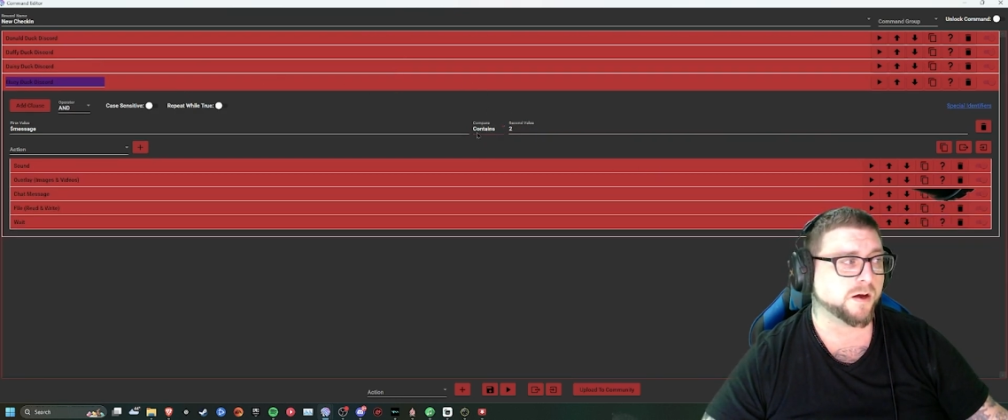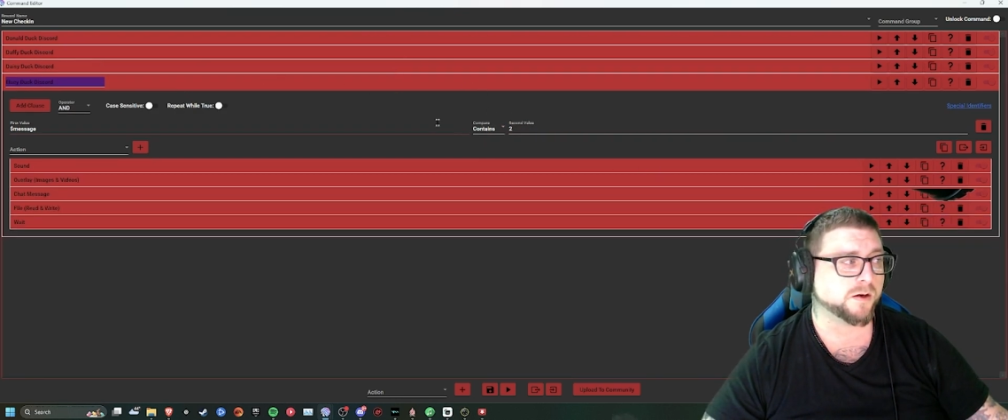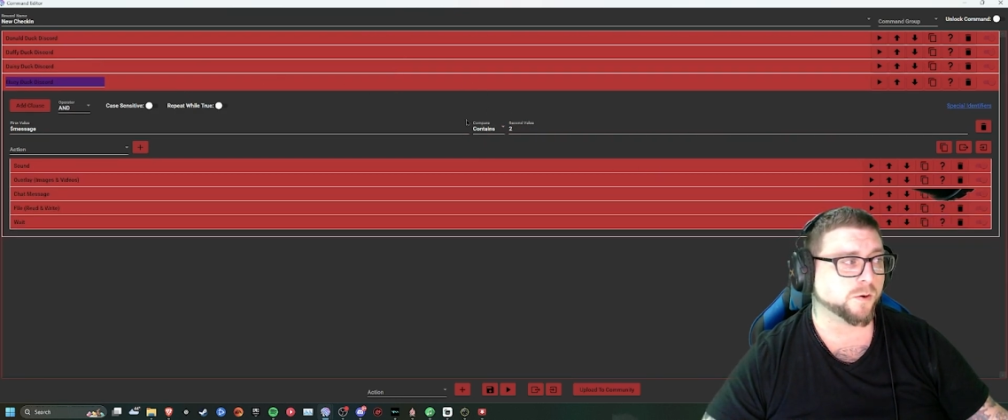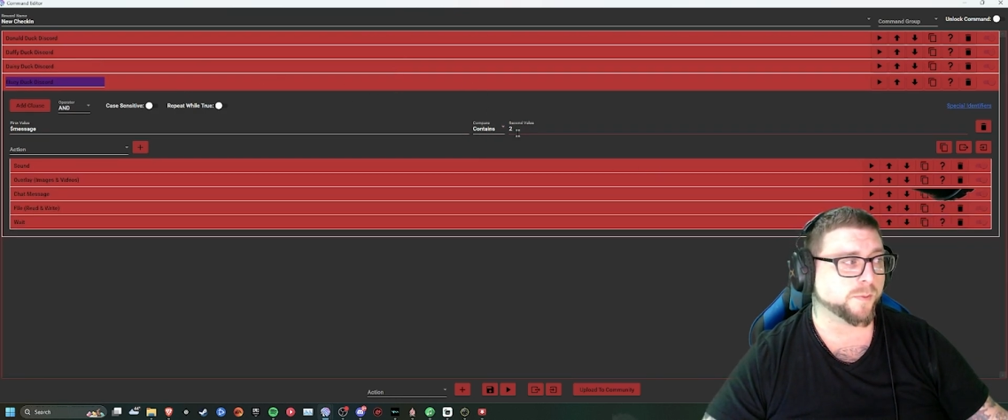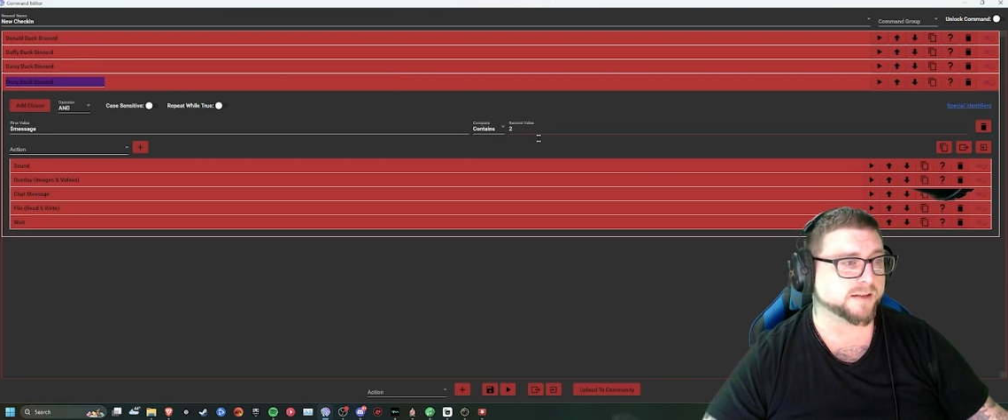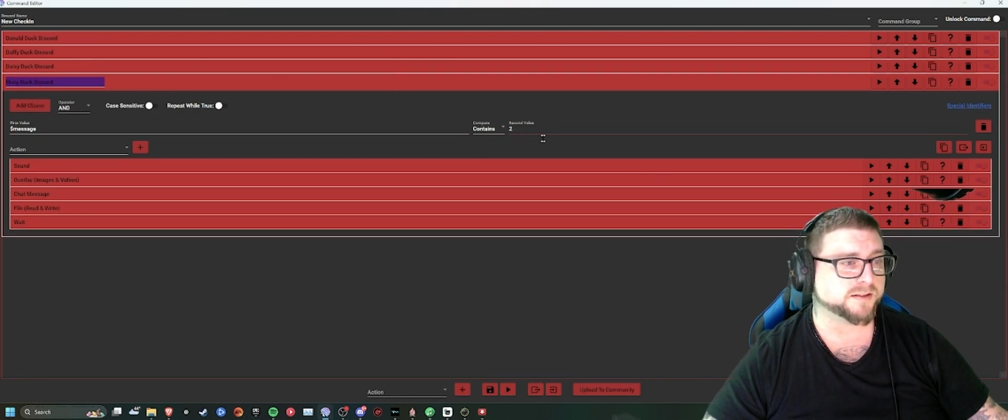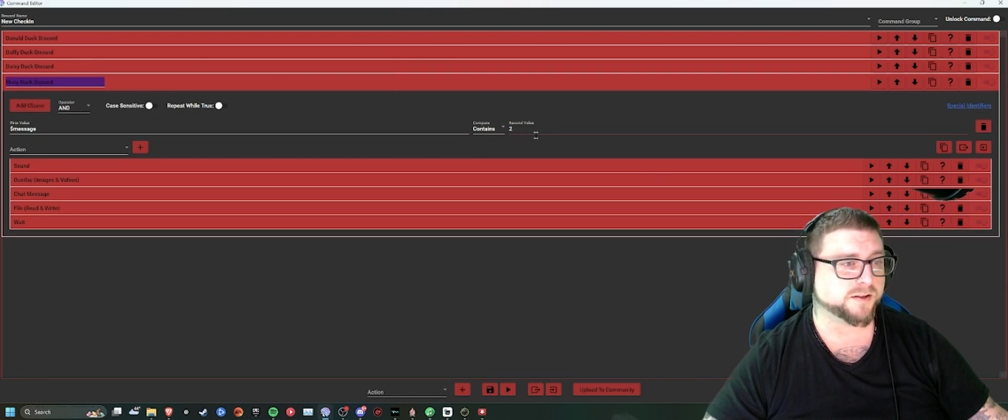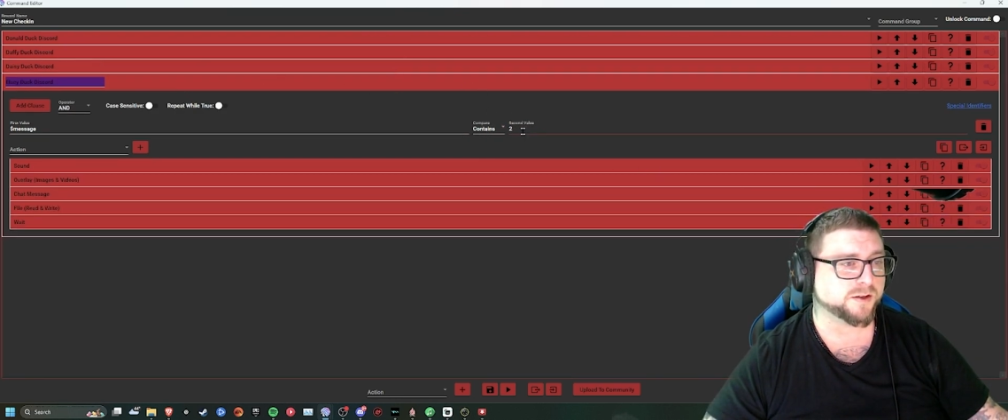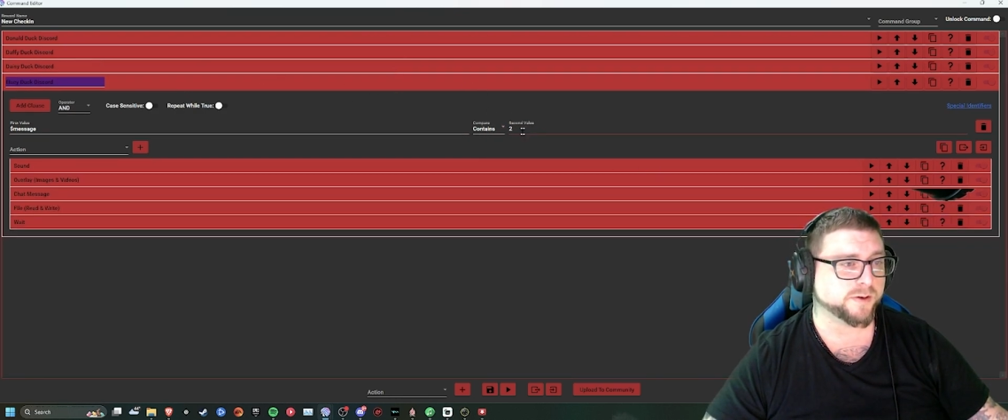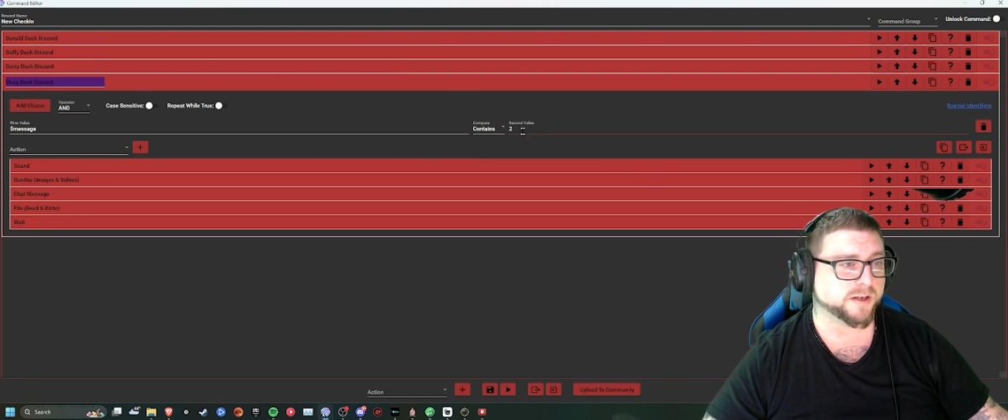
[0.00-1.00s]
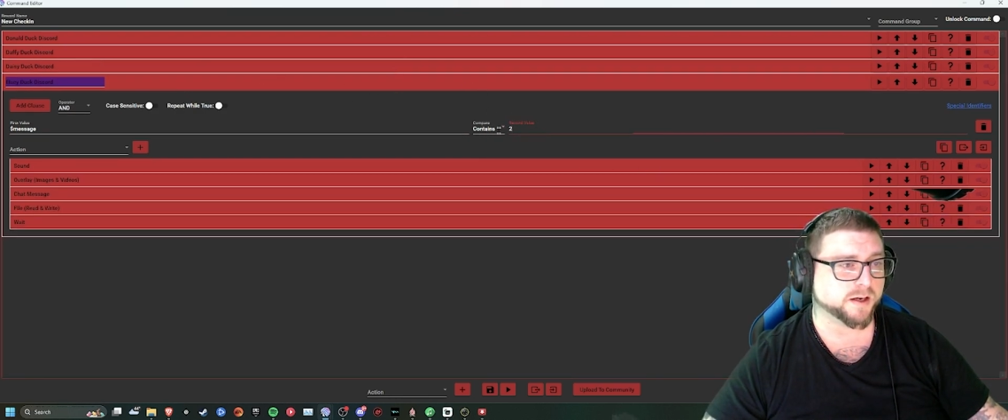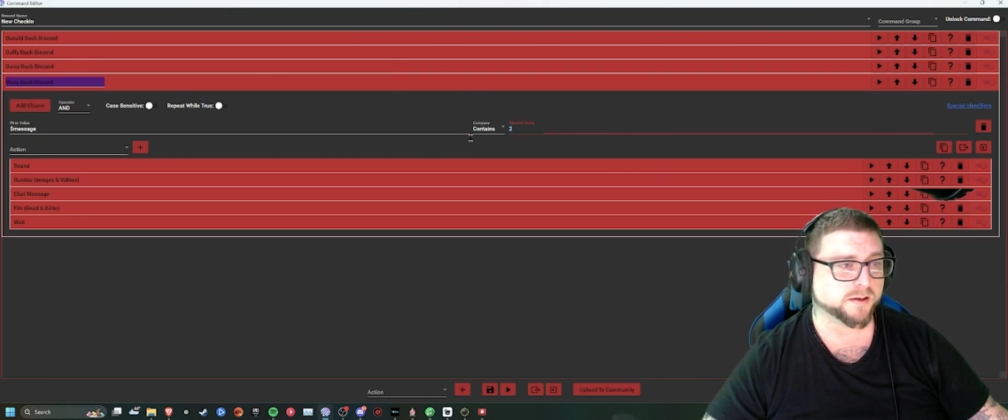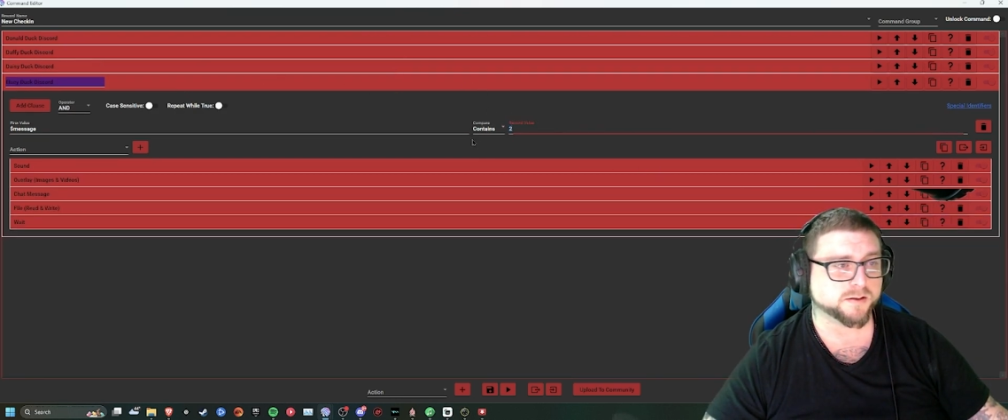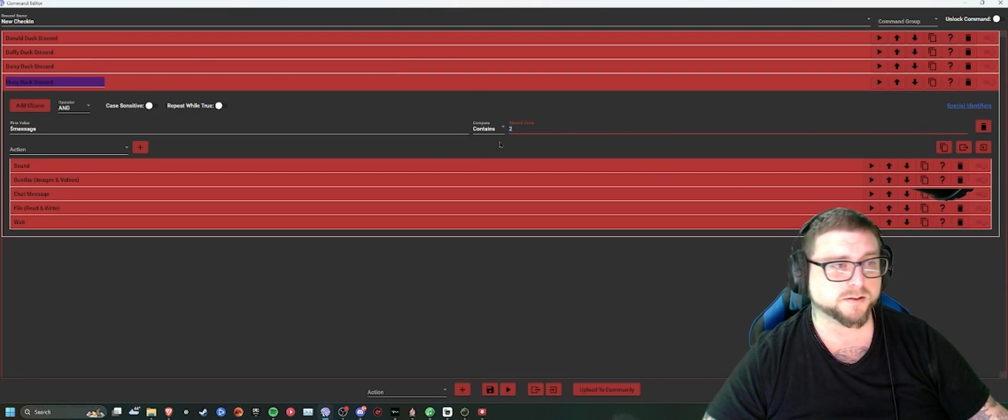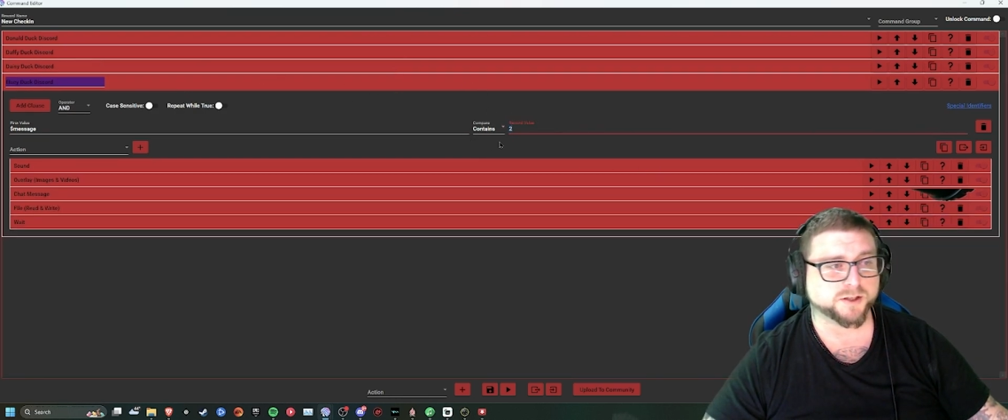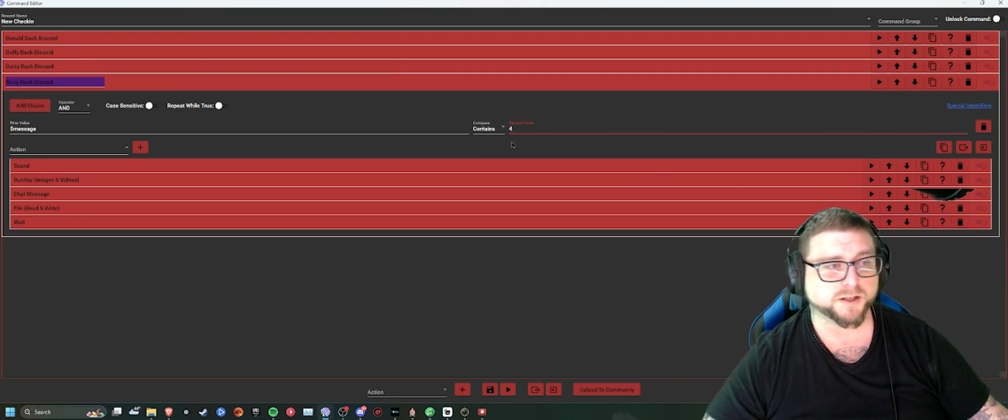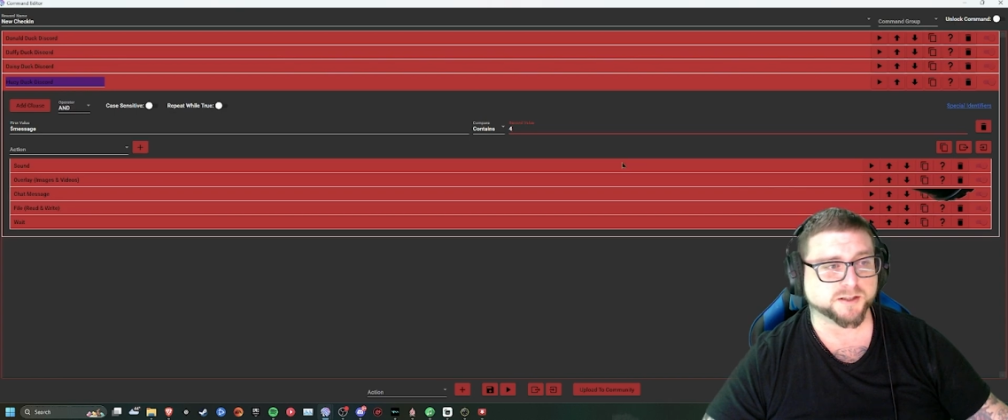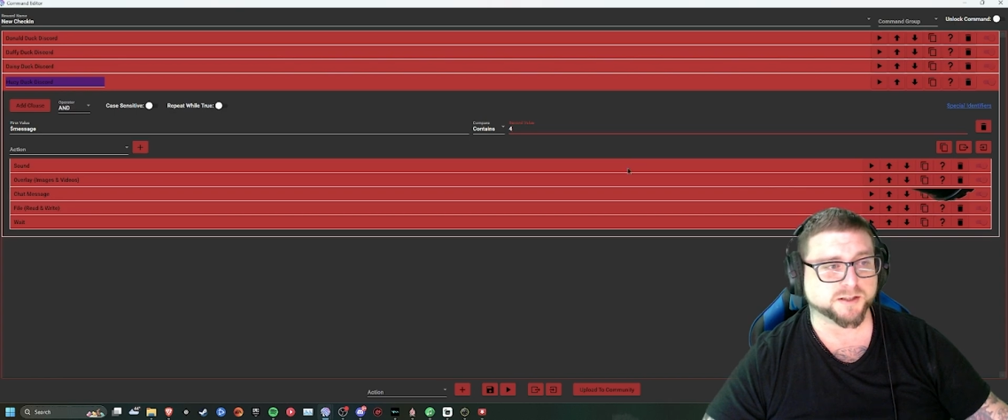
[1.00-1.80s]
Go back to Huey Duck, change